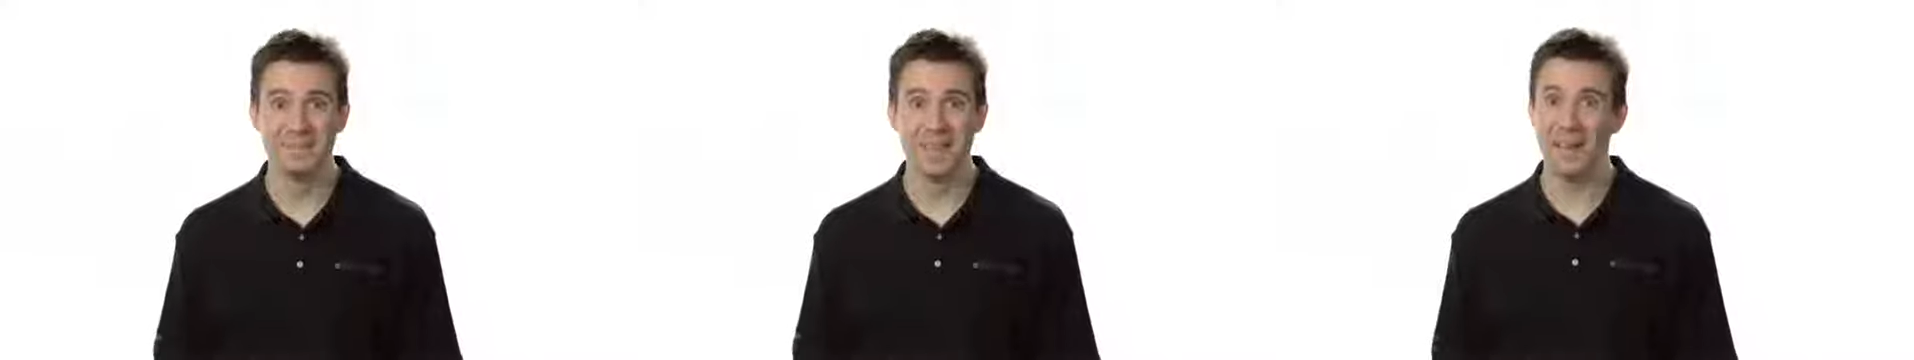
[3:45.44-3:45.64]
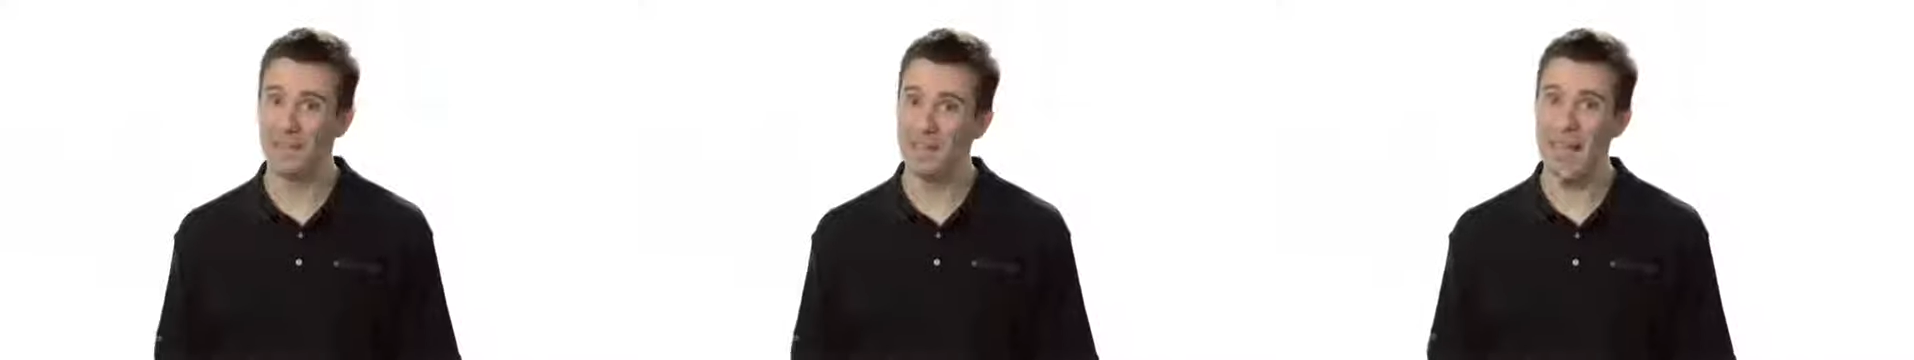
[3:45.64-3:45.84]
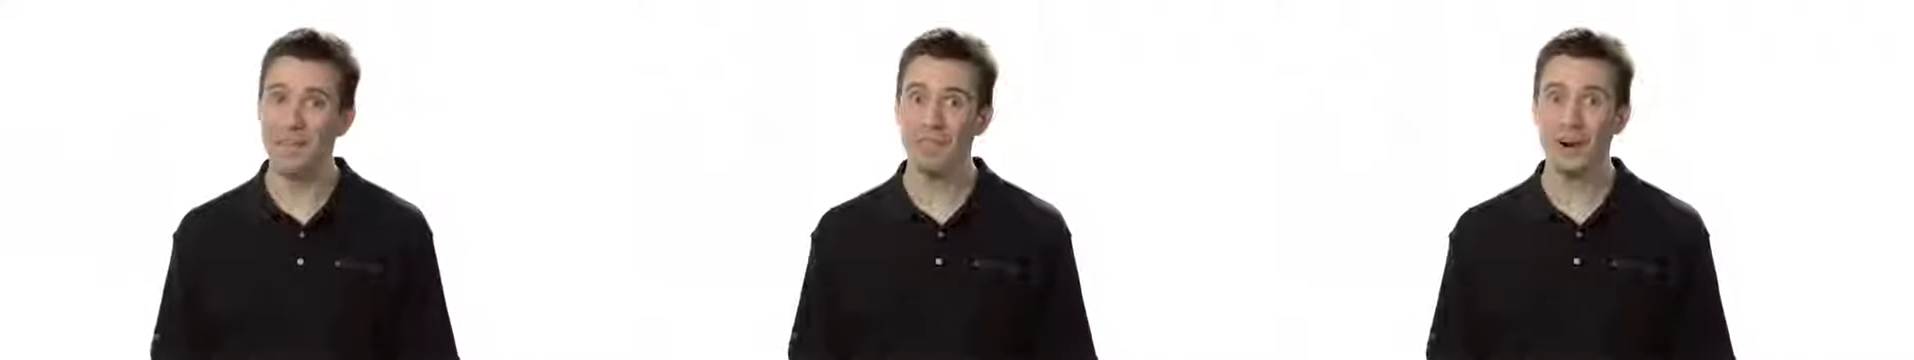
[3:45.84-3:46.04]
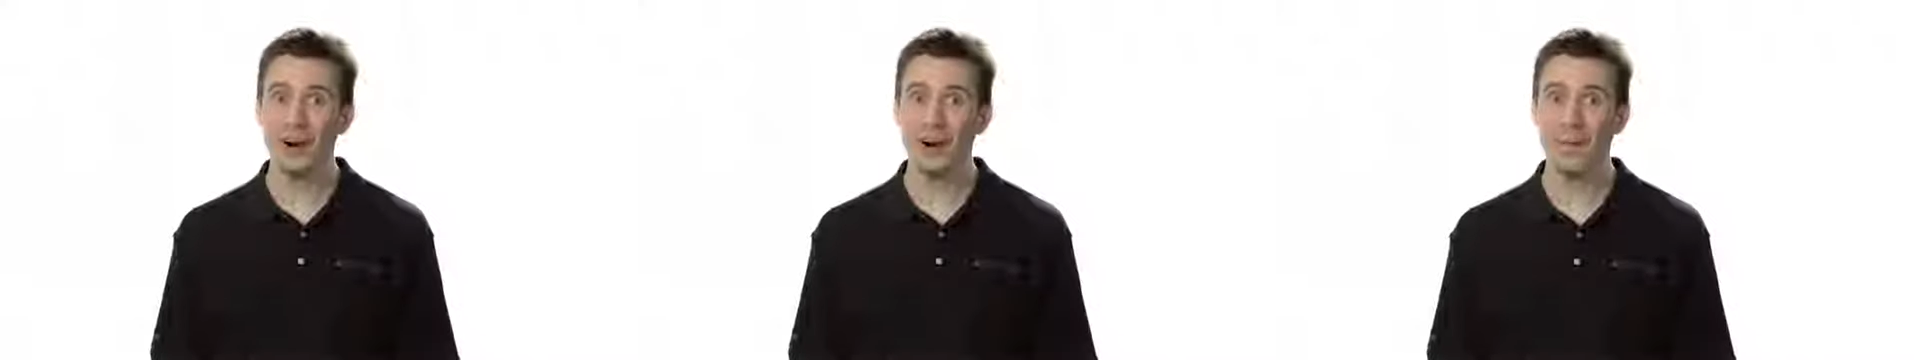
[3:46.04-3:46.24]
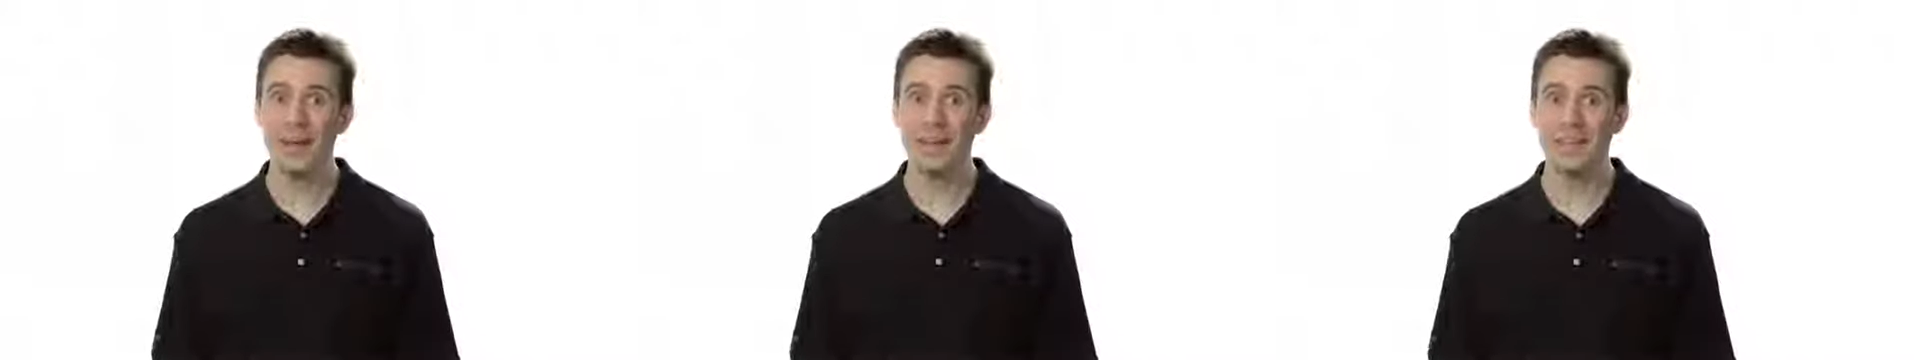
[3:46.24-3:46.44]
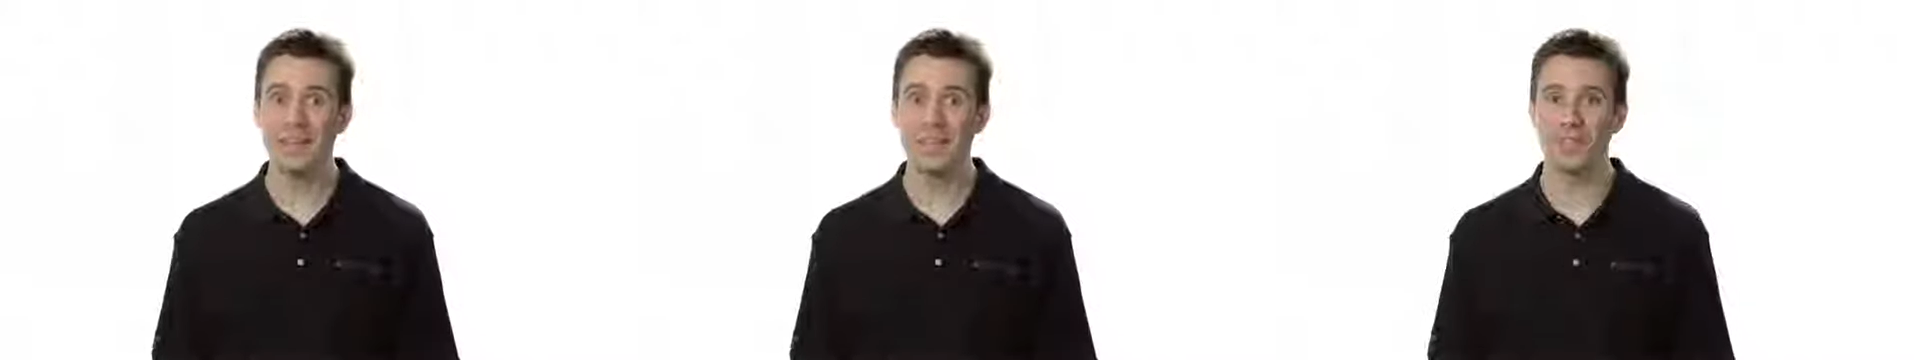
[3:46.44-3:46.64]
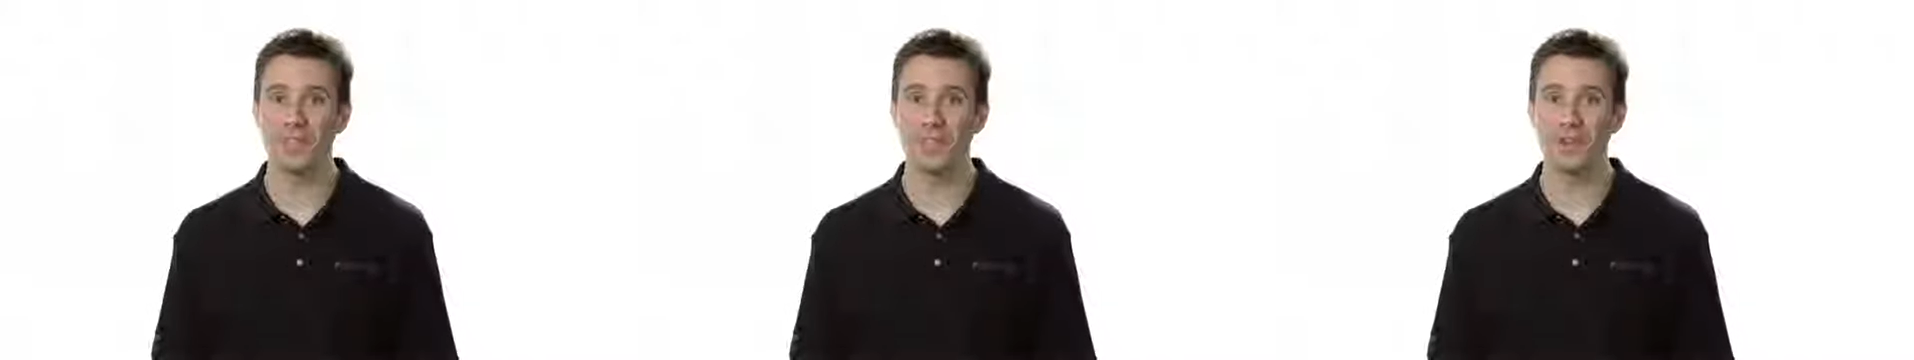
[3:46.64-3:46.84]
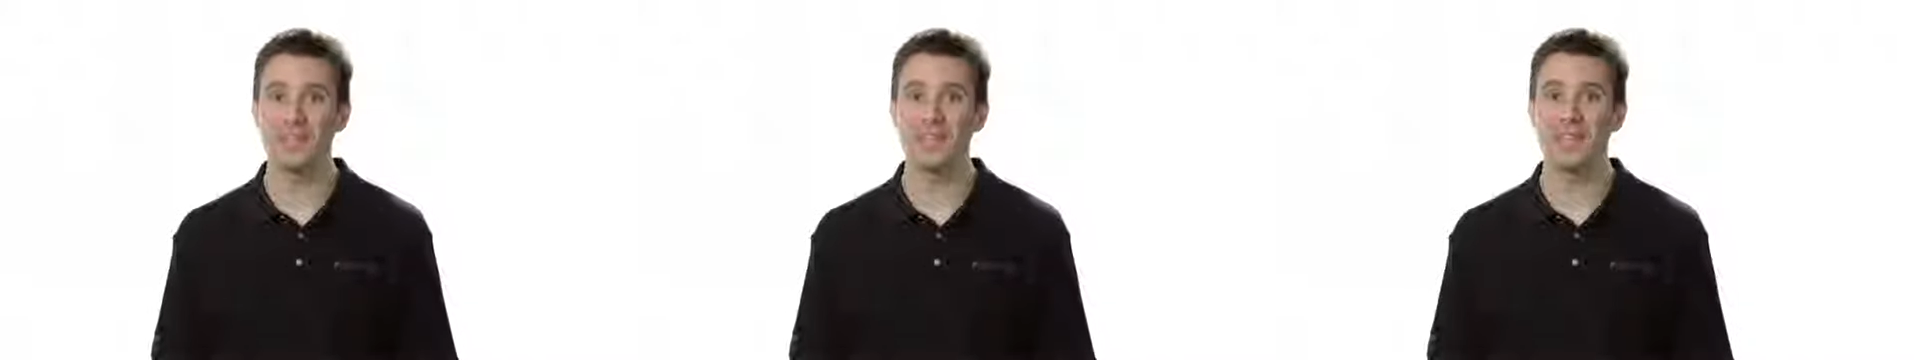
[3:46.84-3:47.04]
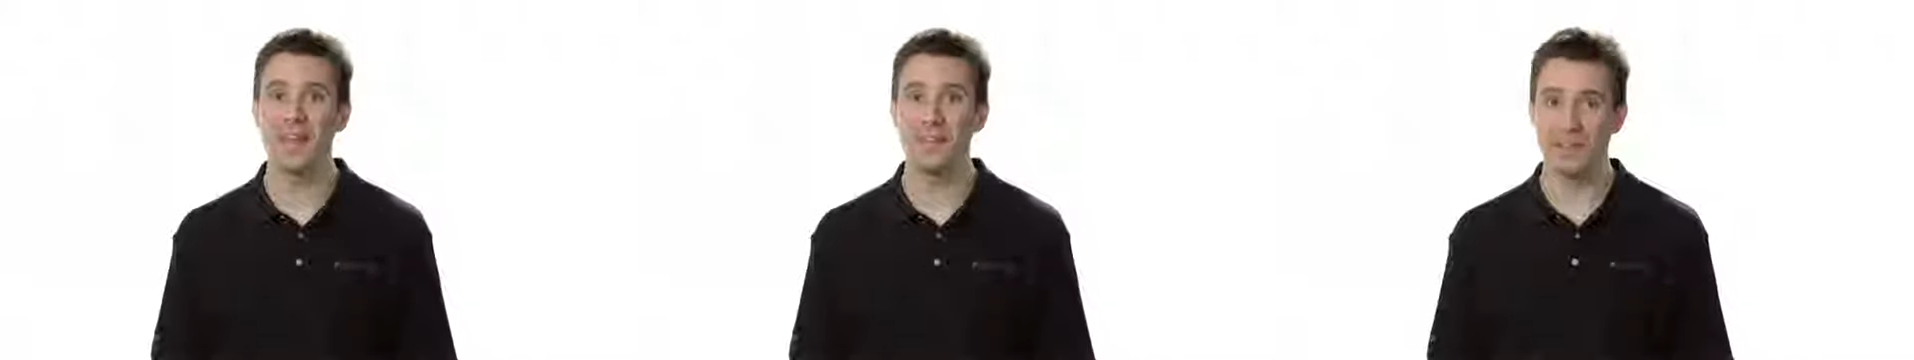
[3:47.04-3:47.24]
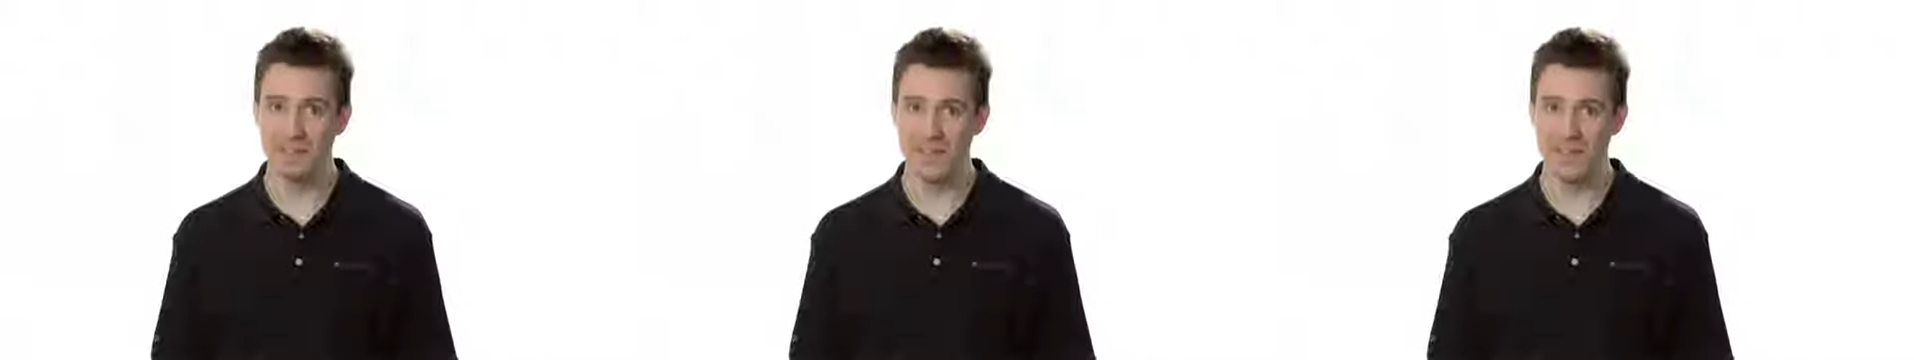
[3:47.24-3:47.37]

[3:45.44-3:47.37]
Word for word: And if you haven't already done the first seven